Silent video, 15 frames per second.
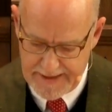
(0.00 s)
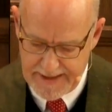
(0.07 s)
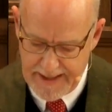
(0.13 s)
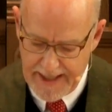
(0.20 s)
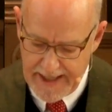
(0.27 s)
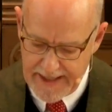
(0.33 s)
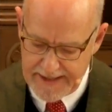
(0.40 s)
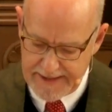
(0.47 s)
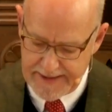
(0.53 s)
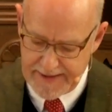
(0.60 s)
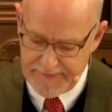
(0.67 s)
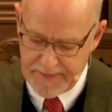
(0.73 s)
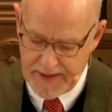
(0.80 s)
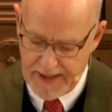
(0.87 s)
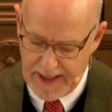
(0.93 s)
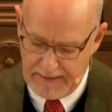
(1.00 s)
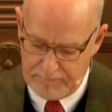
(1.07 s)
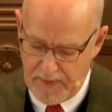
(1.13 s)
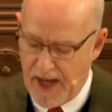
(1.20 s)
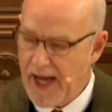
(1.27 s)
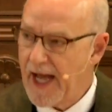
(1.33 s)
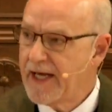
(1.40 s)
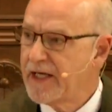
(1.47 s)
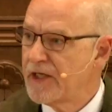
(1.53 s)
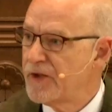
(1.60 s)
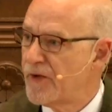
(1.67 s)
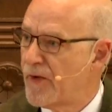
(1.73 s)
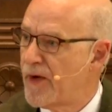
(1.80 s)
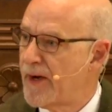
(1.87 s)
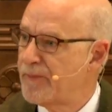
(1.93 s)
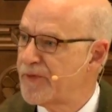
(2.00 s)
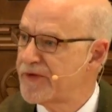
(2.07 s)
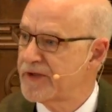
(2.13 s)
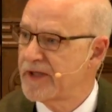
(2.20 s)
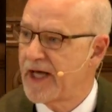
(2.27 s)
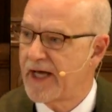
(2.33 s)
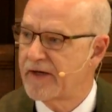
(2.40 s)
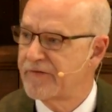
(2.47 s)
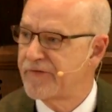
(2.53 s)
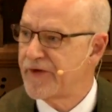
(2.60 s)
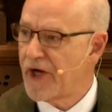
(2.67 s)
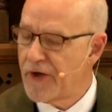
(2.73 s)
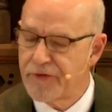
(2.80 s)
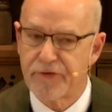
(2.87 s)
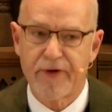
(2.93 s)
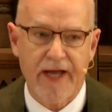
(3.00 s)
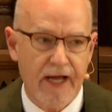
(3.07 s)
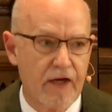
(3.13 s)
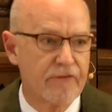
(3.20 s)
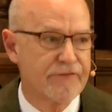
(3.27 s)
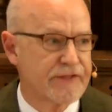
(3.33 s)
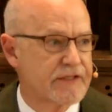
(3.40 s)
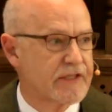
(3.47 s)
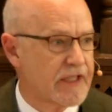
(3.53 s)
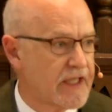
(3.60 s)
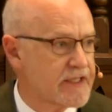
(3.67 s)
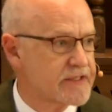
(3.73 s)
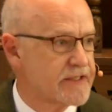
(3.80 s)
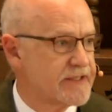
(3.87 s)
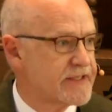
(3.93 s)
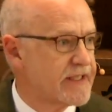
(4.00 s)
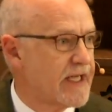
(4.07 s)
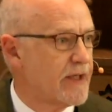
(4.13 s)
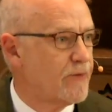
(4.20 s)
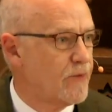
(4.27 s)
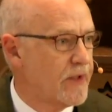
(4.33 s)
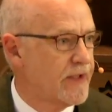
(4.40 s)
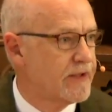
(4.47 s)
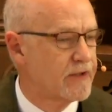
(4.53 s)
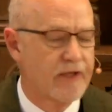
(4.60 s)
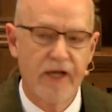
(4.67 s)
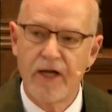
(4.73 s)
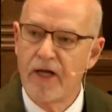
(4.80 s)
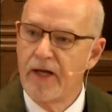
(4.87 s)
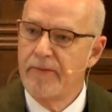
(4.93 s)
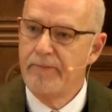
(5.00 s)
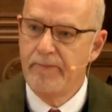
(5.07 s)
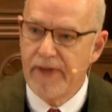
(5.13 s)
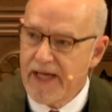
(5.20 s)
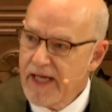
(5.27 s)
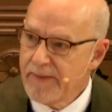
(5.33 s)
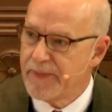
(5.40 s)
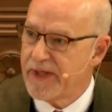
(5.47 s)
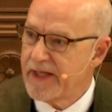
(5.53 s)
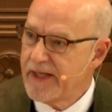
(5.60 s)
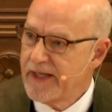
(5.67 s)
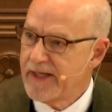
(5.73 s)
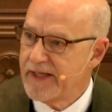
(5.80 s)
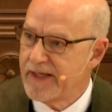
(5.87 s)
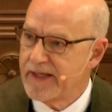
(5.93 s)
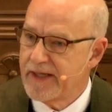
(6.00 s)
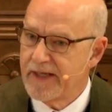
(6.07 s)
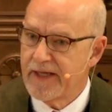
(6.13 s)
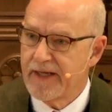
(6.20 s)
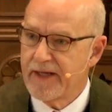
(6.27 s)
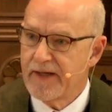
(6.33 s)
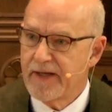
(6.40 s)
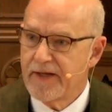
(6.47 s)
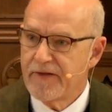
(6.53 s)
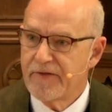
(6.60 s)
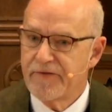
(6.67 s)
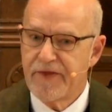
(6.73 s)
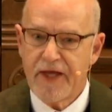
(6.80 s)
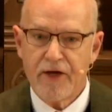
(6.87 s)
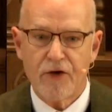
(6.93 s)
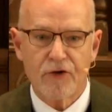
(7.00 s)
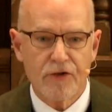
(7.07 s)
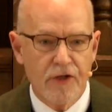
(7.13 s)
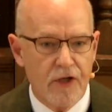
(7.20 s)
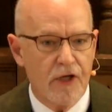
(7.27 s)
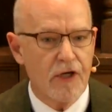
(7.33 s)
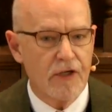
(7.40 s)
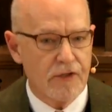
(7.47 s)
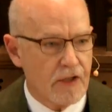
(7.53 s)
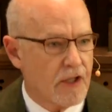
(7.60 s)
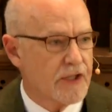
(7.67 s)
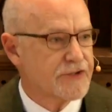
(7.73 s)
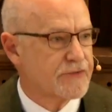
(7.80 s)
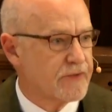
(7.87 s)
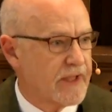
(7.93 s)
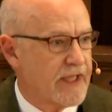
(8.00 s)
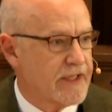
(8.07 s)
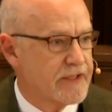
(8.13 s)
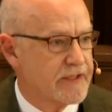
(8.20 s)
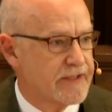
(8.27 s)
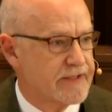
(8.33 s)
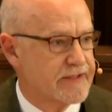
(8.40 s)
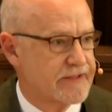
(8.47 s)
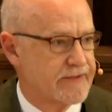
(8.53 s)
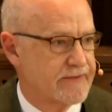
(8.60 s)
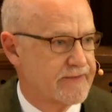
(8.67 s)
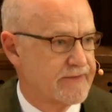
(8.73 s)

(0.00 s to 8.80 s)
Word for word: And I didn't grow up with a lot of other Alvis cousins, and I wondered maybe they are long lost relations.